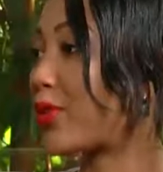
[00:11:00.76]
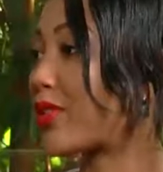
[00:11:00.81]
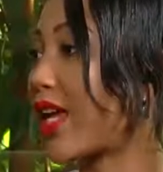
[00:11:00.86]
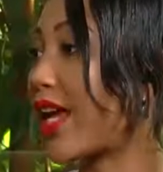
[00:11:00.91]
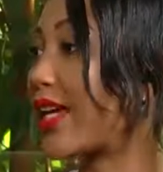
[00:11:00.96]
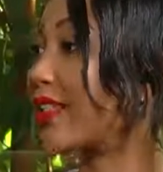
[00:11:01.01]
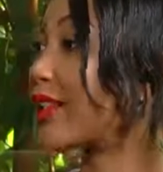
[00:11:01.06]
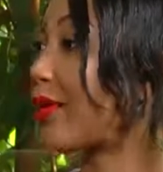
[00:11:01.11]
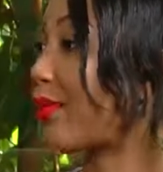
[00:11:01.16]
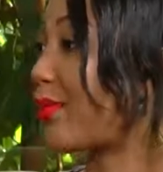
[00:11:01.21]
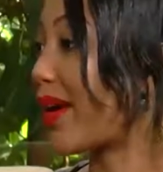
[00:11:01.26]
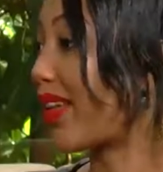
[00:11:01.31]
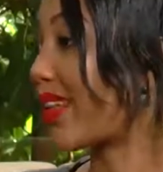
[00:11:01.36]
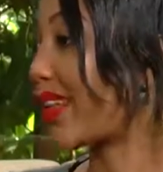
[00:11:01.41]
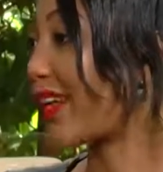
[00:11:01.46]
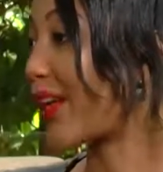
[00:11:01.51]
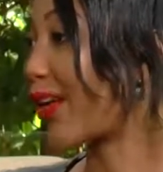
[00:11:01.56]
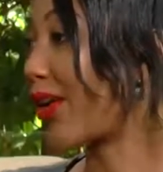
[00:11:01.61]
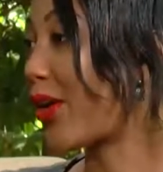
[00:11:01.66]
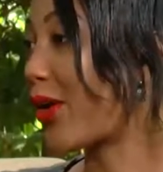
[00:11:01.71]
as a
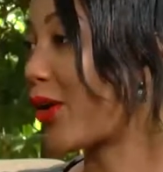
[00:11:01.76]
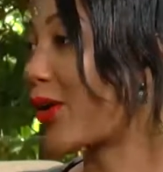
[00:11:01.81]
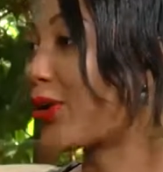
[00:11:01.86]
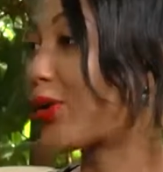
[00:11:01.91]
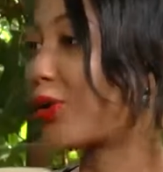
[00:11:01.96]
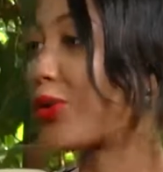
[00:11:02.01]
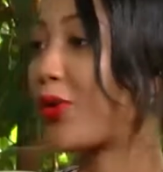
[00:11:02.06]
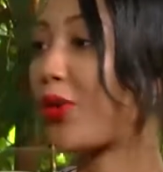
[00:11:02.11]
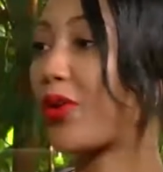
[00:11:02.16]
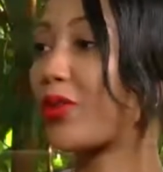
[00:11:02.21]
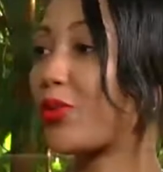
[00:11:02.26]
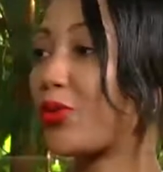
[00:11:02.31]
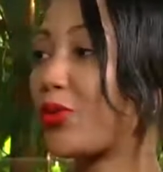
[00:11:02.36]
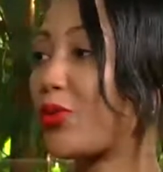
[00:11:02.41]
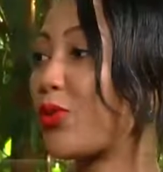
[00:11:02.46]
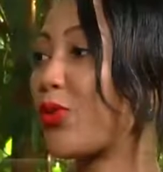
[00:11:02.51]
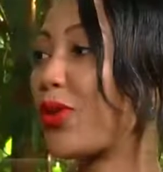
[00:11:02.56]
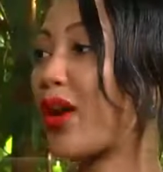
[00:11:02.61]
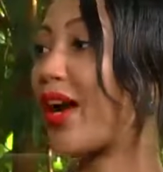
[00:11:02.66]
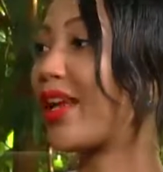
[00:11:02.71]
mother, you know,
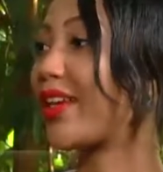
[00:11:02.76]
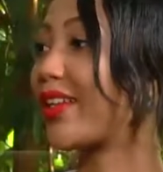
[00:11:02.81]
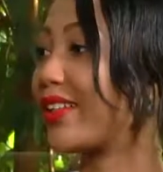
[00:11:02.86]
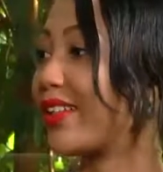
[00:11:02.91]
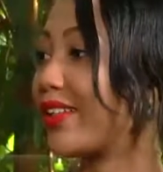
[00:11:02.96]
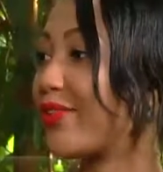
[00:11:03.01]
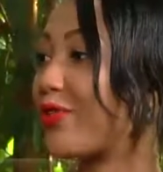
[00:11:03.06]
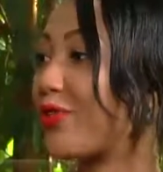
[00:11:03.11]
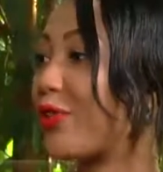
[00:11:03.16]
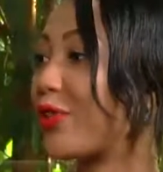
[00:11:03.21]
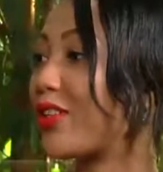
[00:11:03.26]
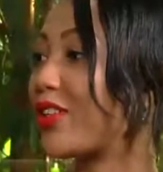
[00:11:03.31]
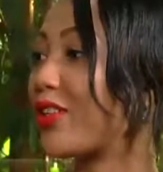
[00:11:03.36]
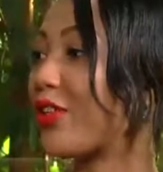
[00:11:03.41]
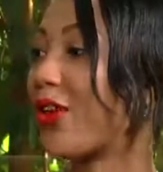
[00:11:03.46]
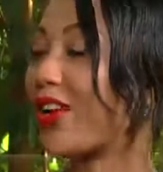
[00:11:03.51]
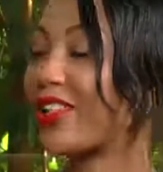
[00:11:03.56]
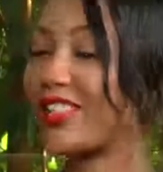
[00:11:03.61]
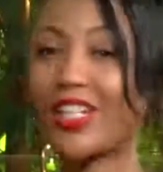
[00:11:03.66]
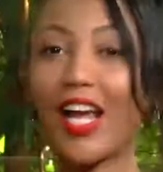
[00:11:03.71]
you can't leave
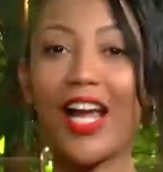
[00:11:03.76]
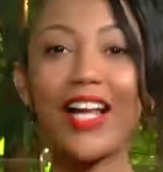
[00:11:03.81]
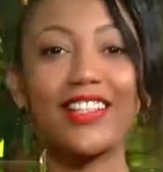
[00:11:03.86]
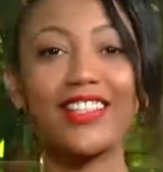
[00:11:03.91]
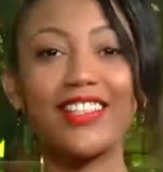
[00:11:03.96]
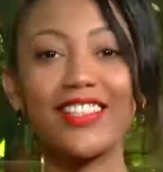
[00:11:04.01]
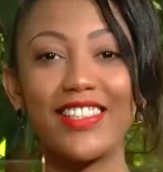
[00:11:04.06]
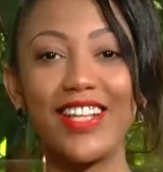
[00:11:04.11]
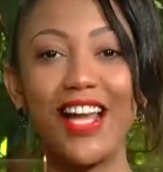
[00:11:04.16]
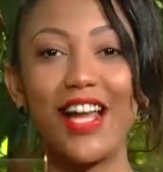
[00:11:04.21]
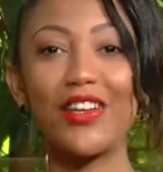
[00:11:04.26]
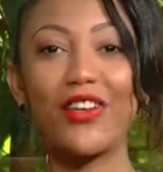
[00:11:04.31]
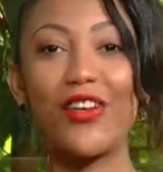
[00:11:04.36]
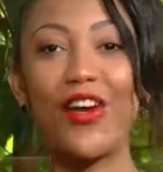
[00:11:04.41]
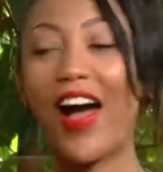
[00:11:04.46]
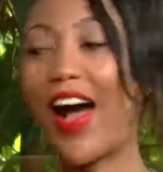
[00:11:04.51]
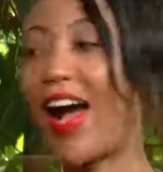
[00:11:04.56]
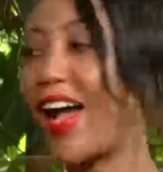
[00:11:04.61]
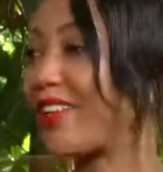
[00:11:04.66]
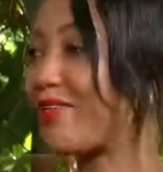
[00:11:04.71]
your child is like
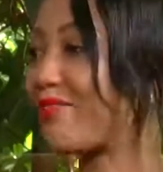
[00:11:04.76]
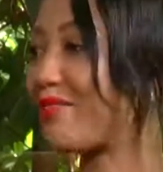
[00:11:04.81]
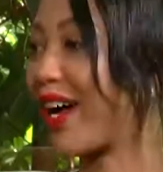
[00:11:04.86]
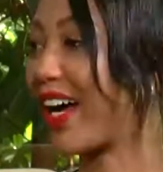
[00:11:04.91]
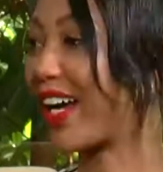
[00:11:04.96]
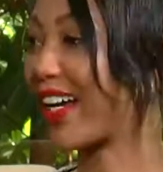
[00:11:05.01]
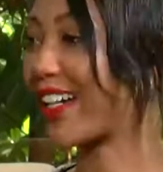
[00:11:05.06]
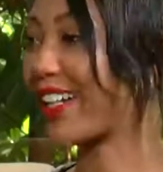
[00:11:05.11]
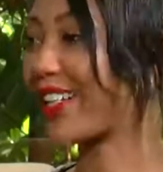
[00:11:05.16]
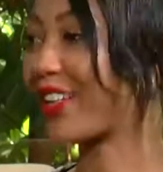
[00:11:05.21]
your handbag.